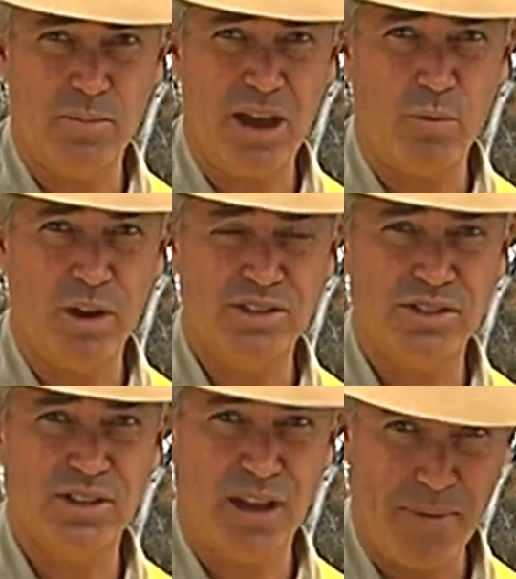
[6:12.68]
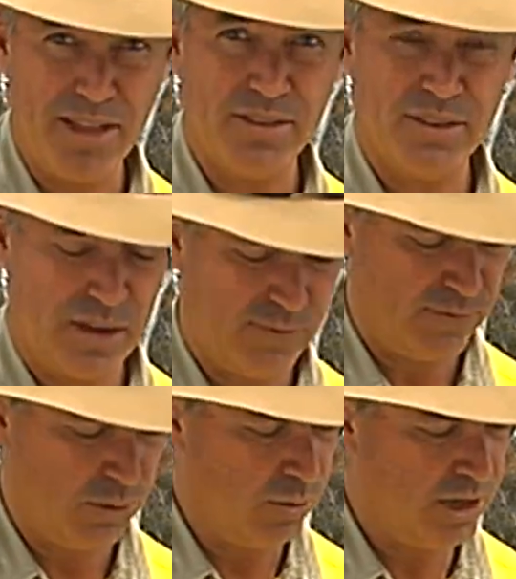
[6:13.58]
about once a month, every
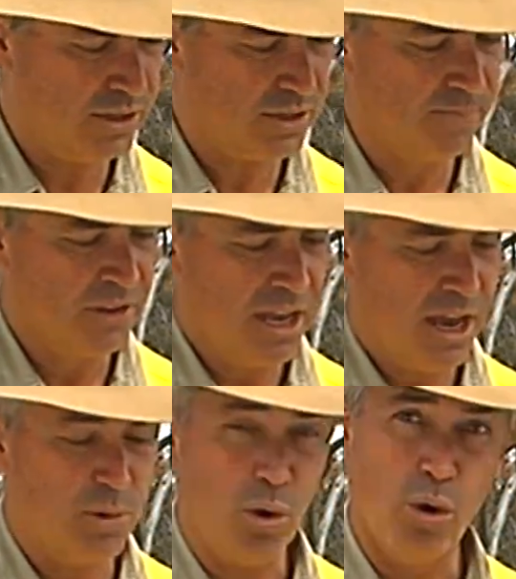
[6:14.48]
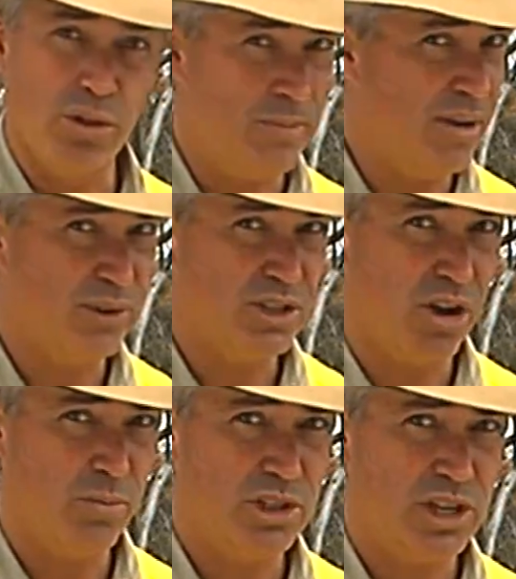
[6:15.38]
four weeks, and we oil them every
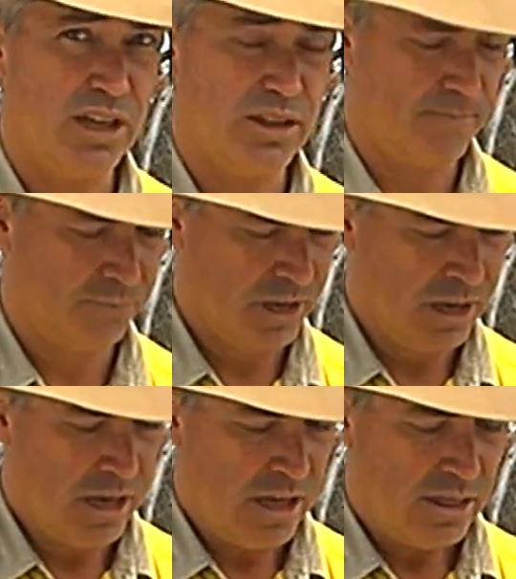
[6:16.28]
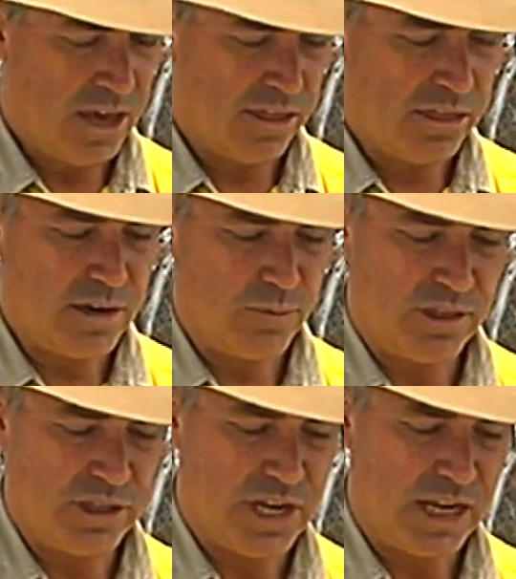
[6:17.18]
time we check them. The other thing
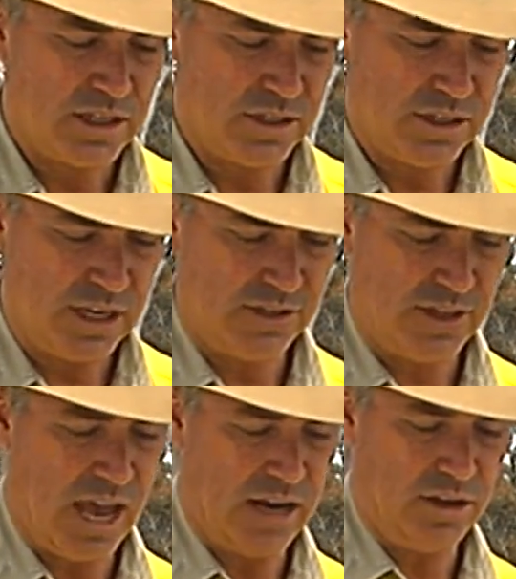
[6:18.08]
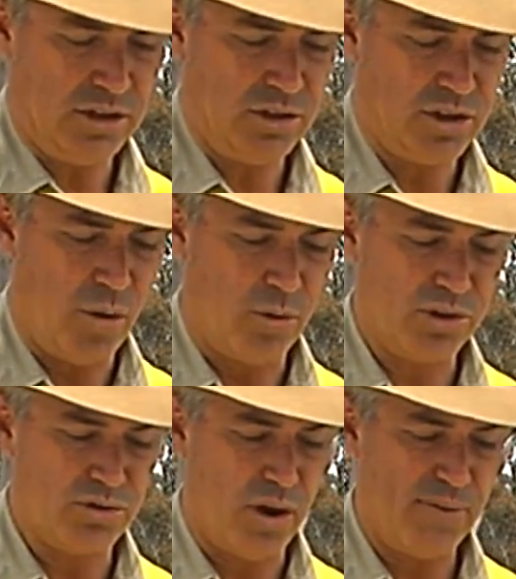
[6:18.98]
with ejectors is that you don't want to
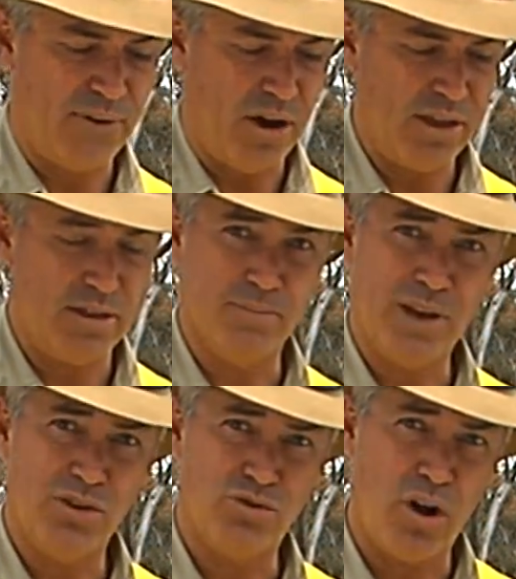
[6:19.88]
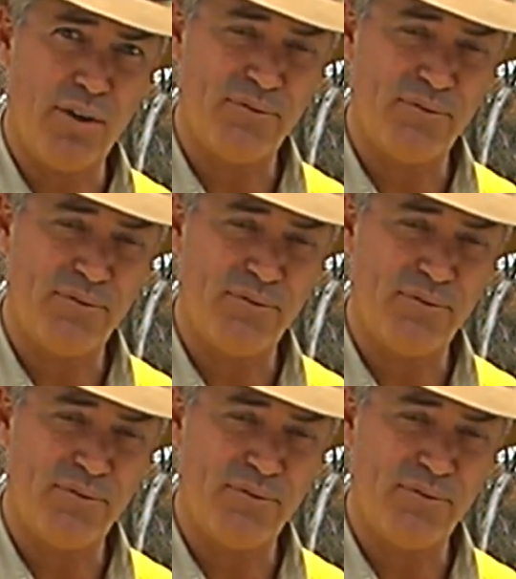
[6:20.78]
dry fire them, and dry